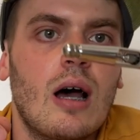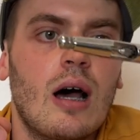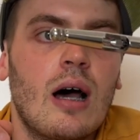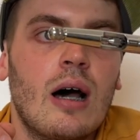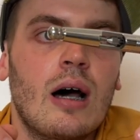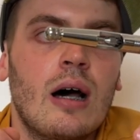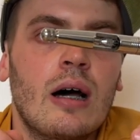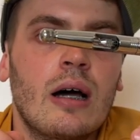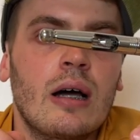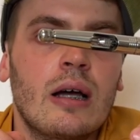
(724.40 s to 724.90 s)

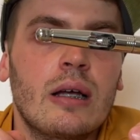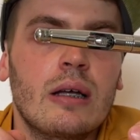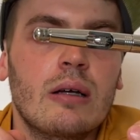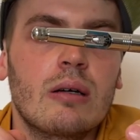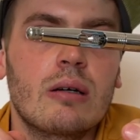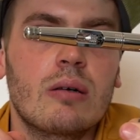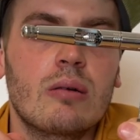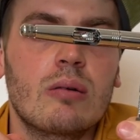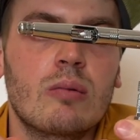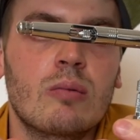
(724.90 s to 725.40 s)
I
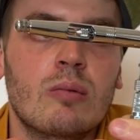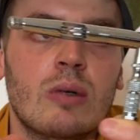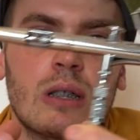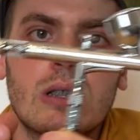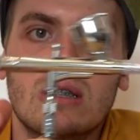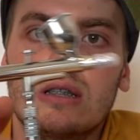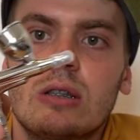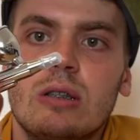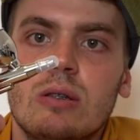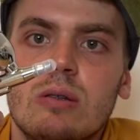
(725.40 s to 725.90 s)

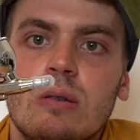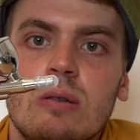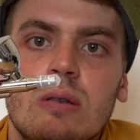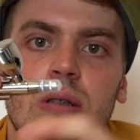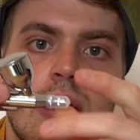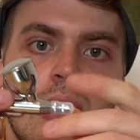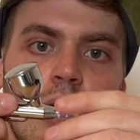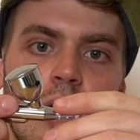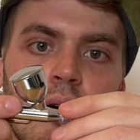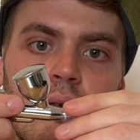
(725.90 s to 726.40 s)
wanted to
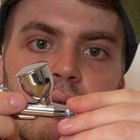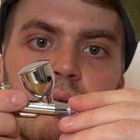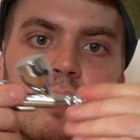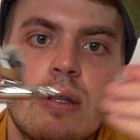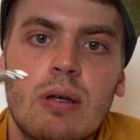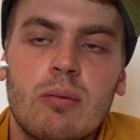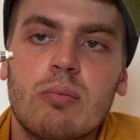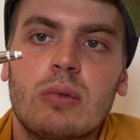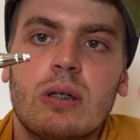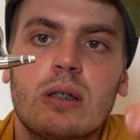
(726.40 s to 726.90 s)
have
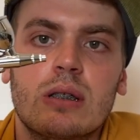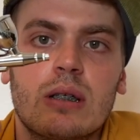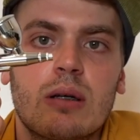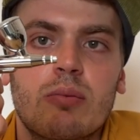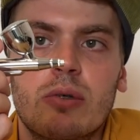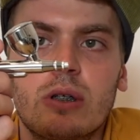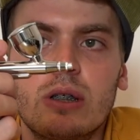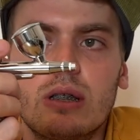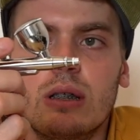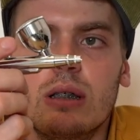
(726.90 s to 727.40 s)
them
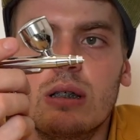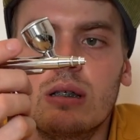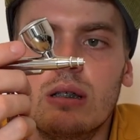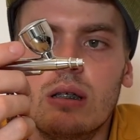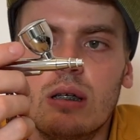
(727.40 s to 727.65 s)
separate,